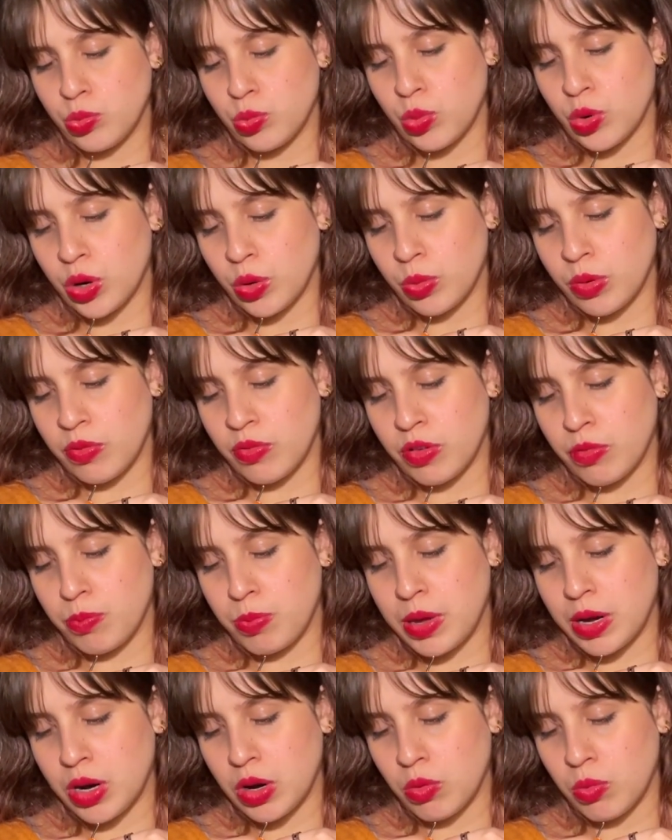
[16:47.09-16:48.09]
work with a
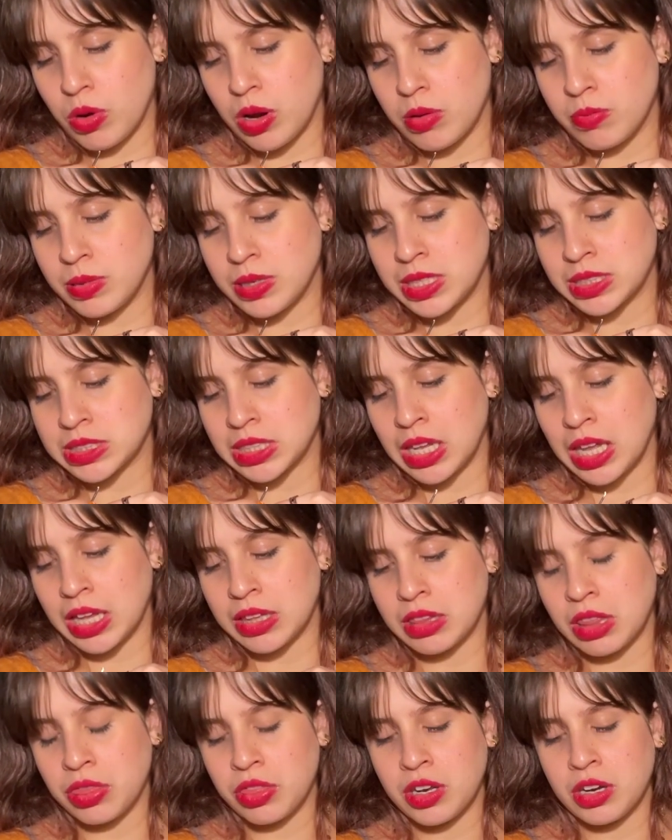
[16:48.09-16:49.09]
bigger one because I like
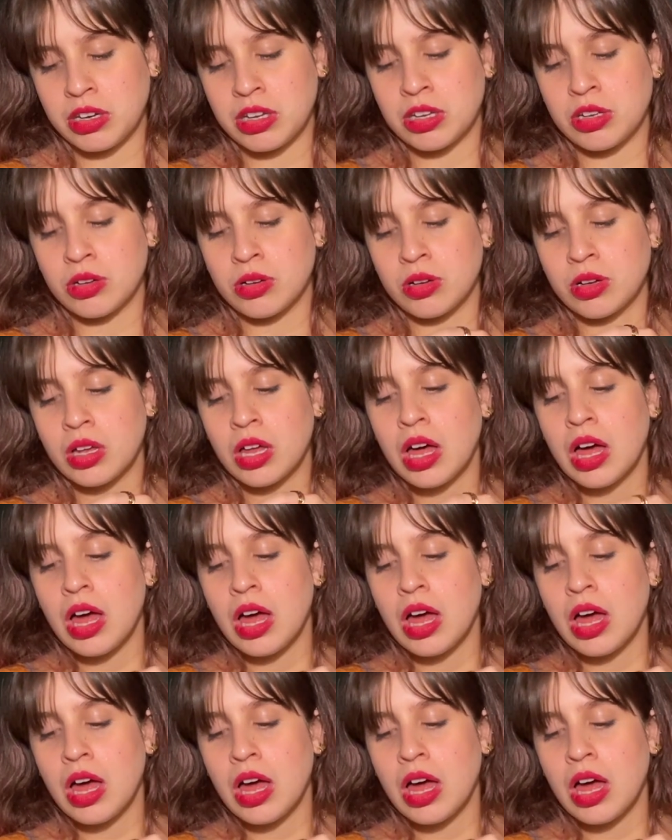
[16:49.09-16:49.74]
the thin needle.